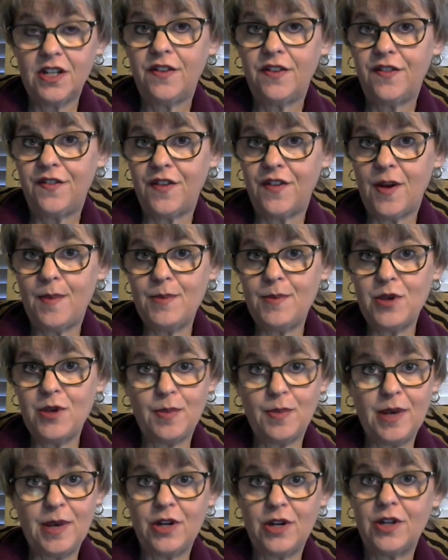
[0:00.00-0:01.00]
from your
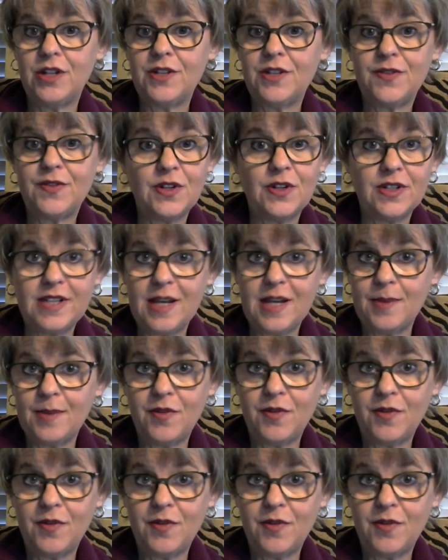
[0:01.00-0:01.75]
parents, for example,